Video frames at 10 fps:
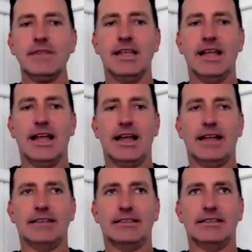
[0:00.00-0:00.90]

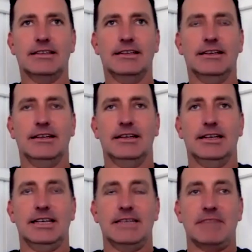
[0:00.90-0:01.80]
And
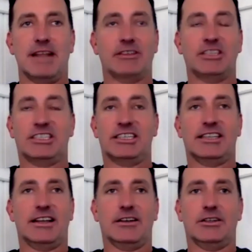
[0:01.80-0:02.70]
I would just sit
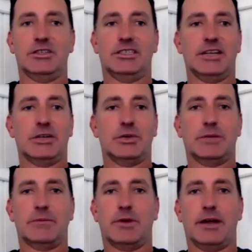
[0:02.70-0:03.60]
there, do
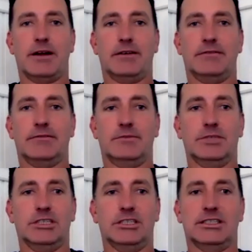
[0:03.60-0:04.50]
centering prayer,
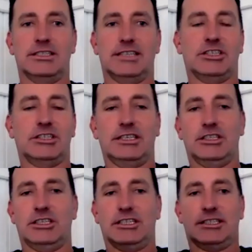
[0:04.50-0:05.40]
which is essentially
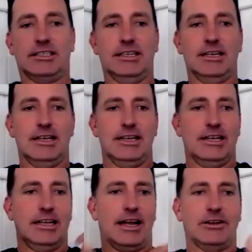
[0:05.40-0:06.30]
just,
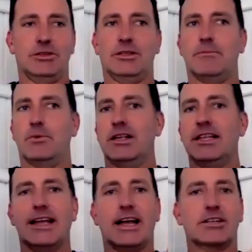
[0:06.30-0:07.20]
I do the
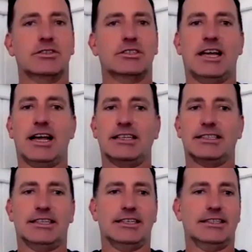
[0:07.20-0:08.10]
breathing
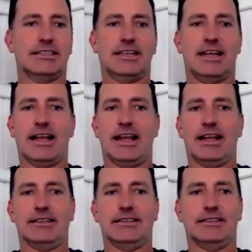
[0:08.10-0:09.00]
exercises
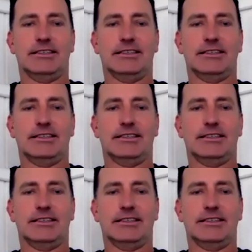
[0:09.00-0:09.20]
and